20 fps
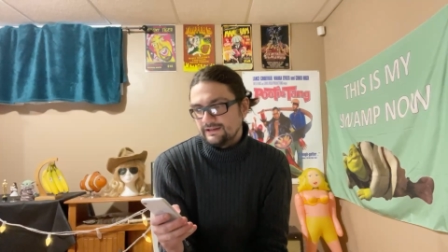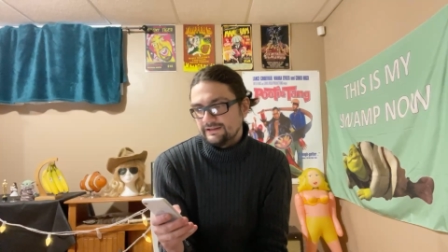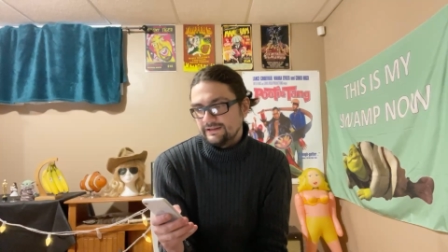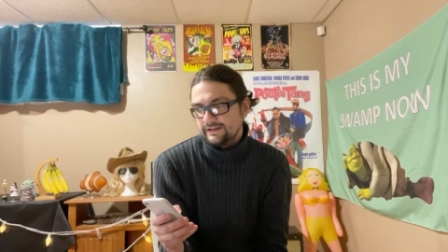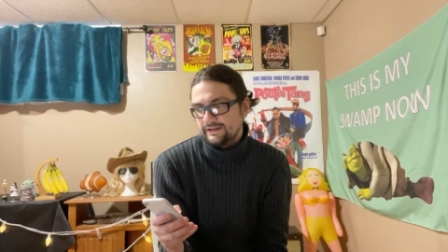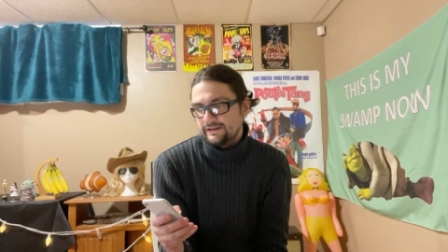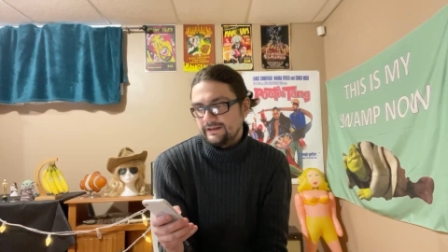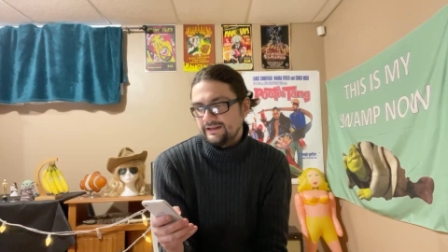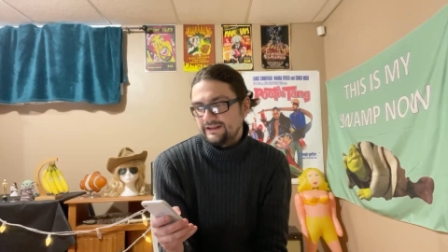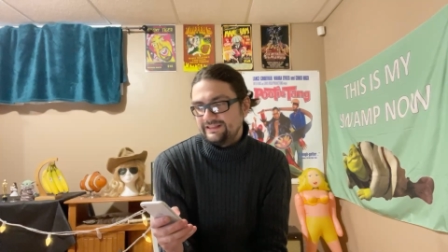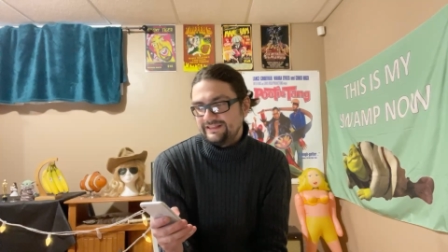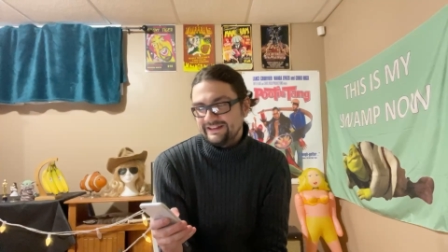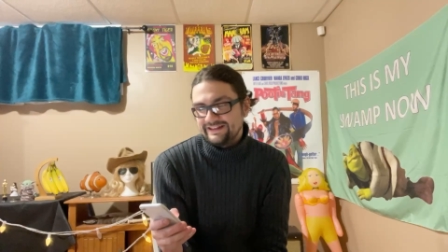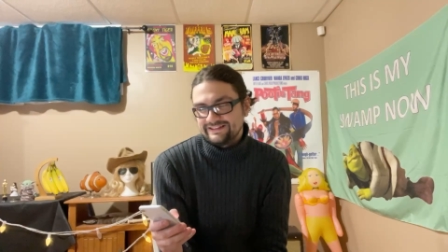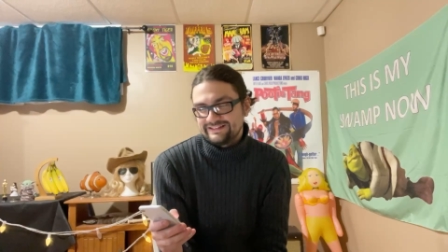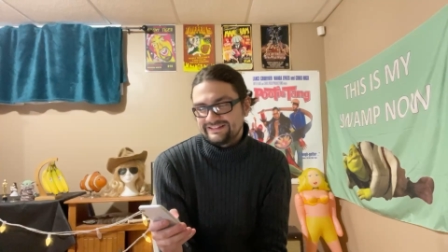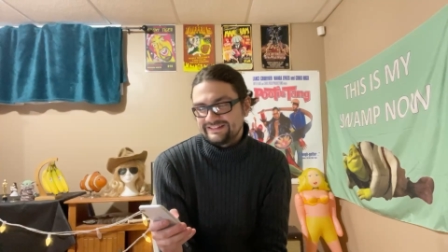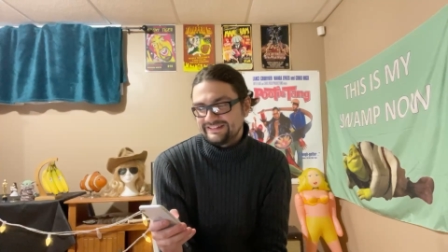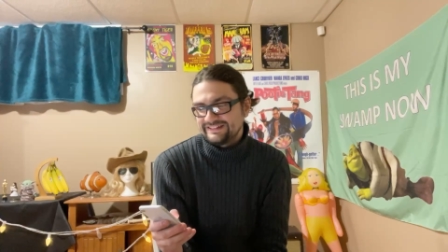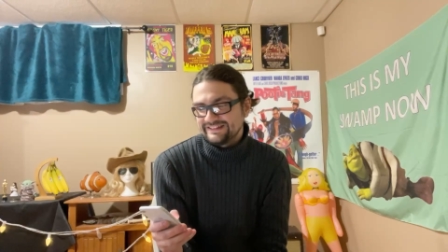
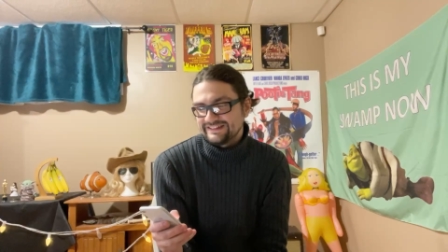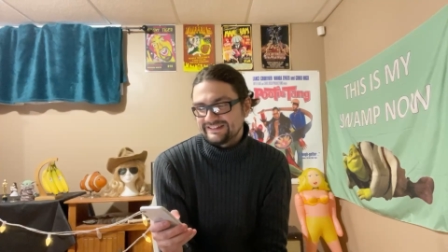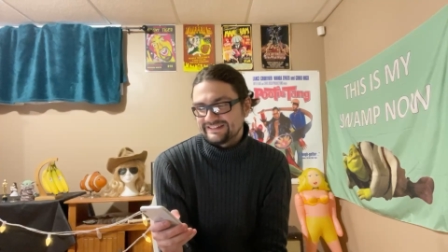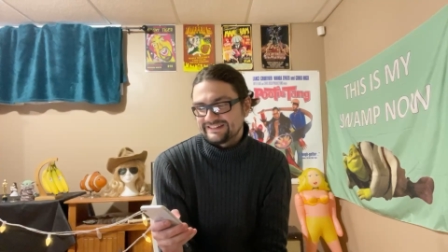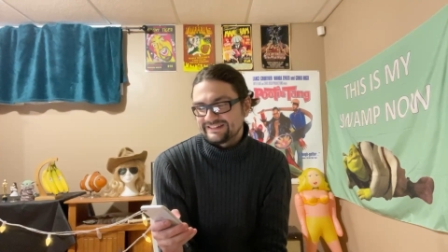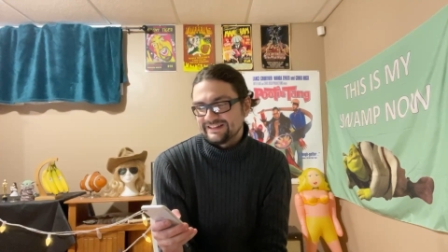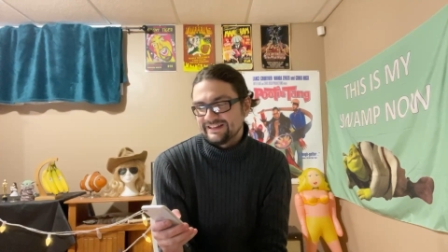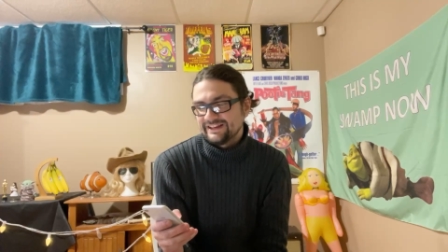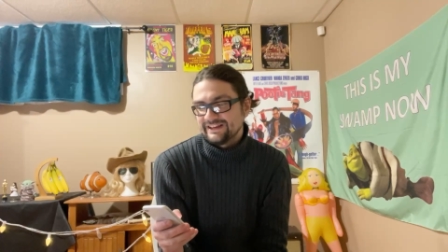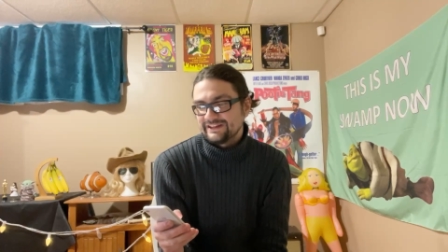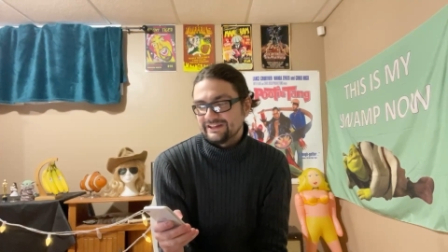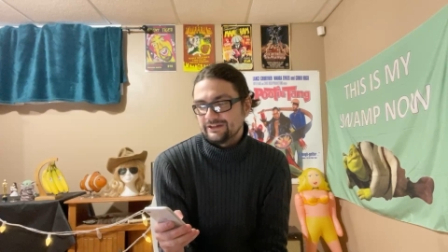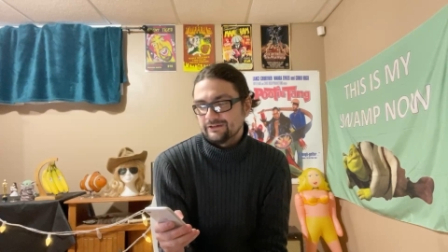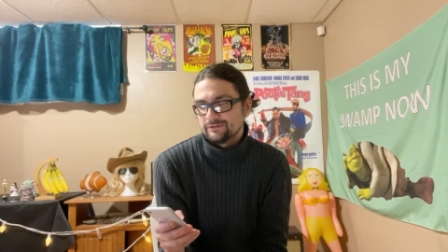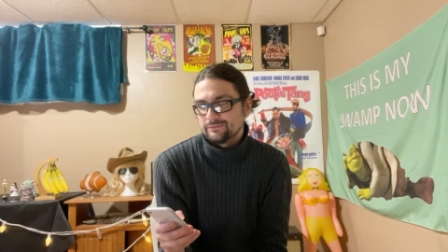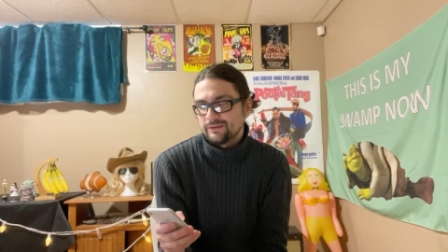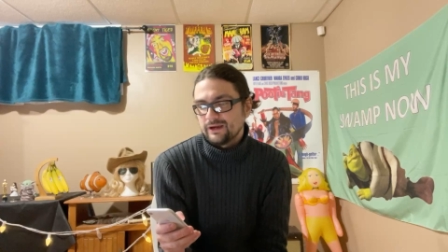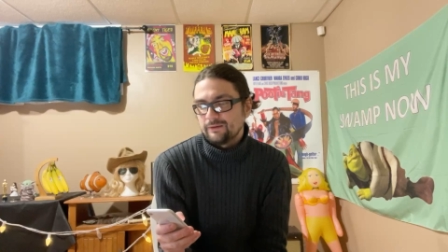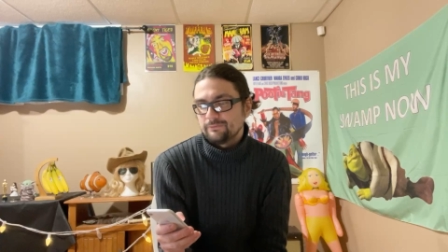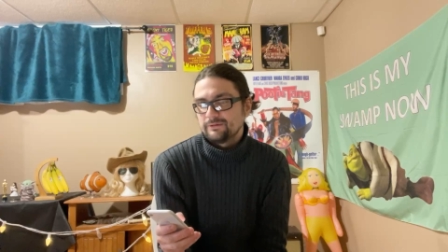It's just, you
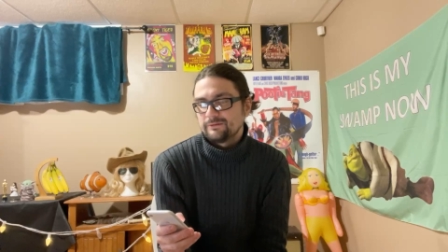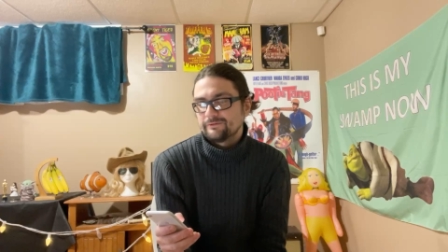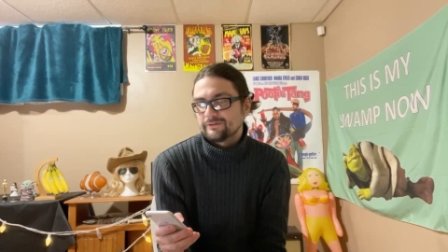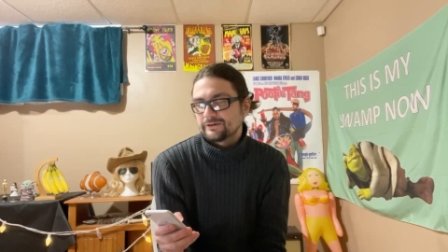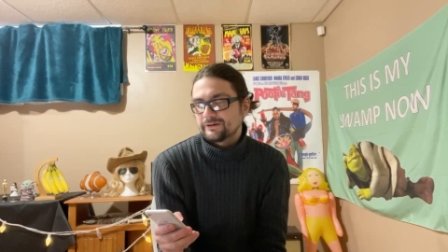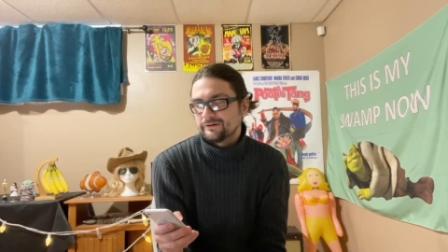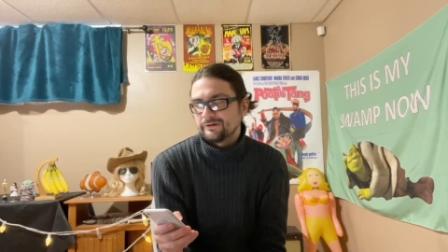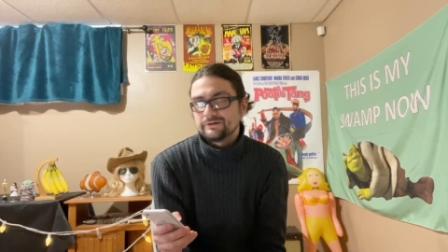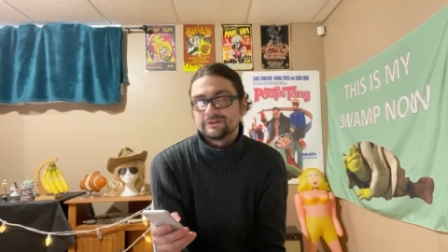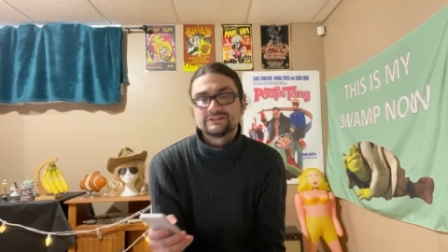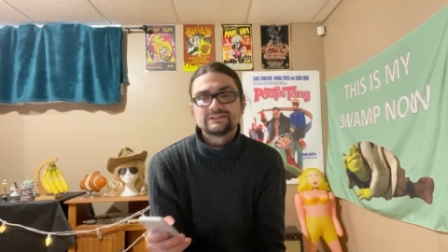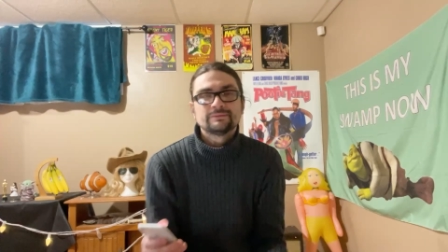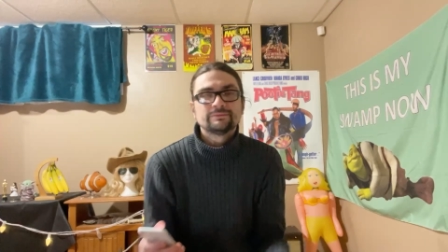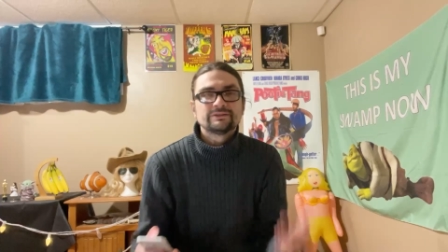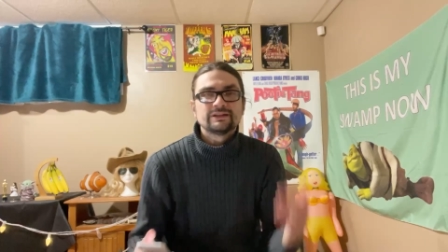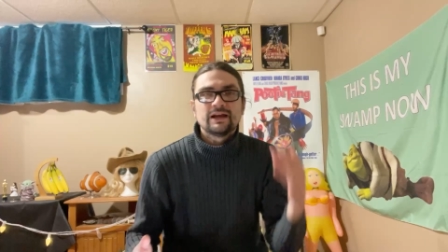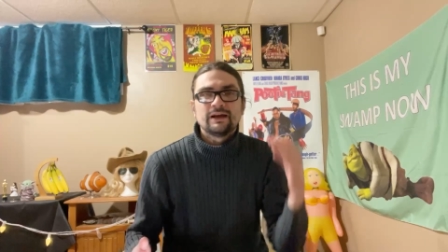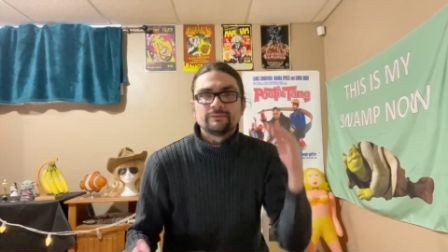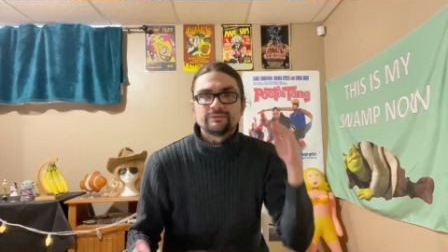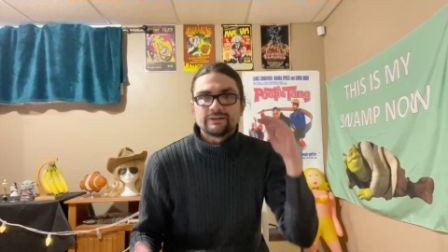remind me of a cult
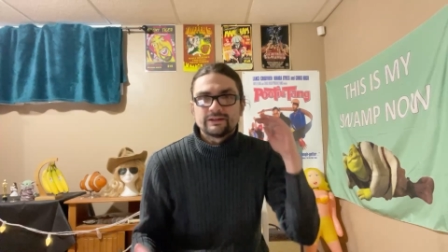sometimes.